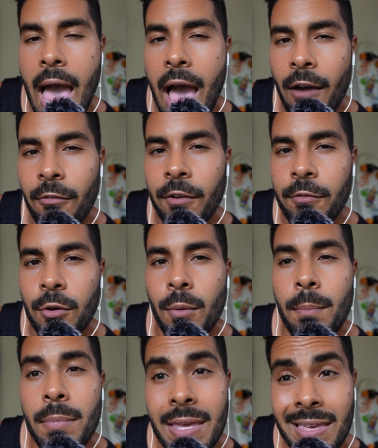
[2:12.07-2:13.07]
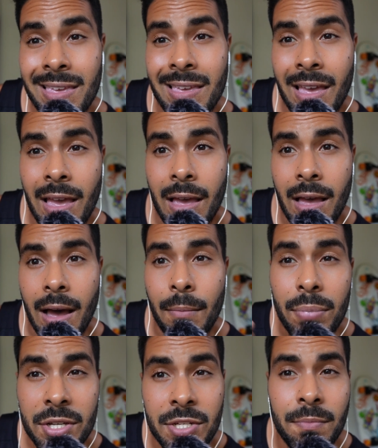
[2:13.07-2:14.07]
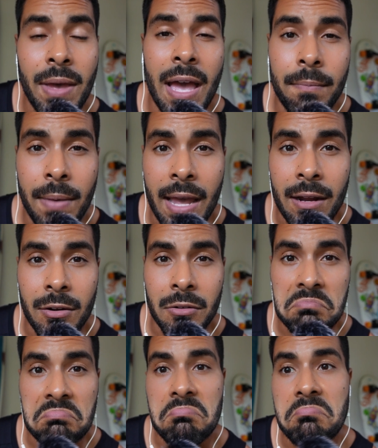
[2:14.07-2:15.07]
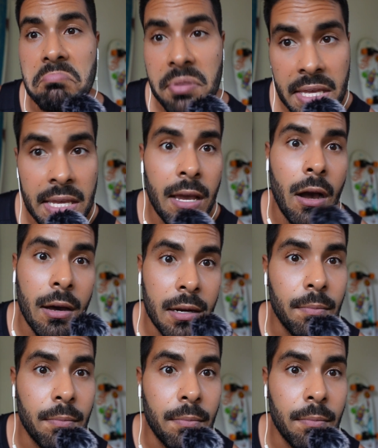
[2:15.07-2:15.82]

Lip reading: However, me, a budget backpacker, being on a